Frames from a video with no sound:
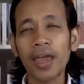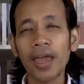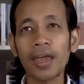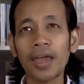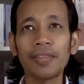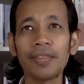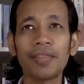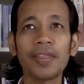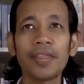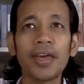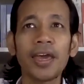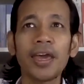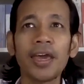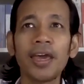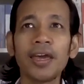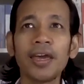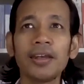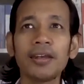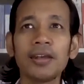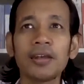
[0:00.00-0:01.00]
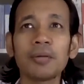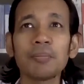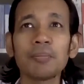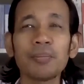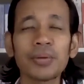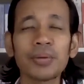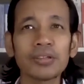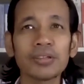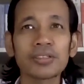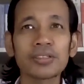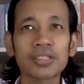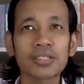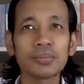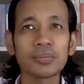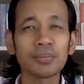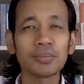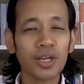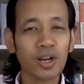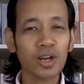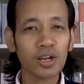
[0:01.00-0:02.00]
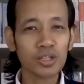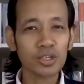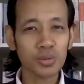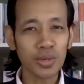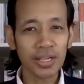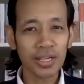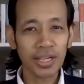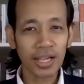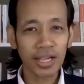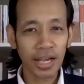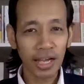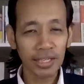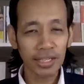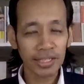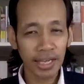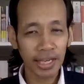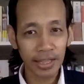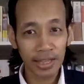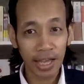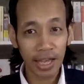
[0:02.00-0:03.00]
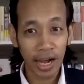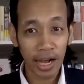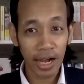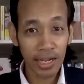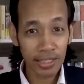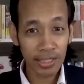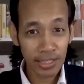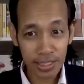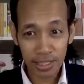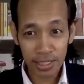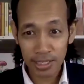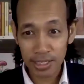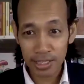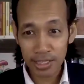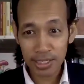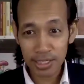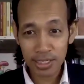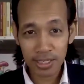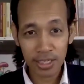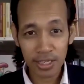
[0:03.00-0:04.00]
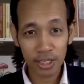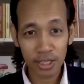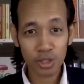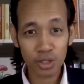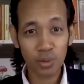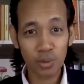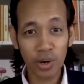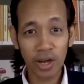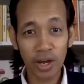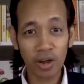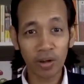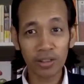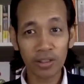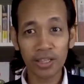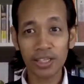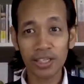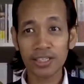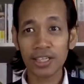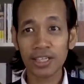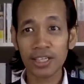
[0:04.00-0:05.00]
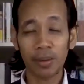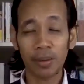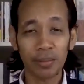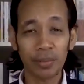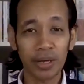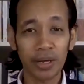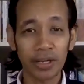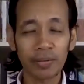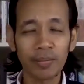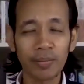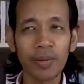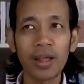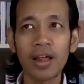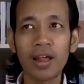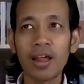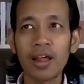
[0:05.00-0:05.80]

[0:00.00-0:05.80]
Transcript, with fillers: And then because we can't get the answers as to why all this happened,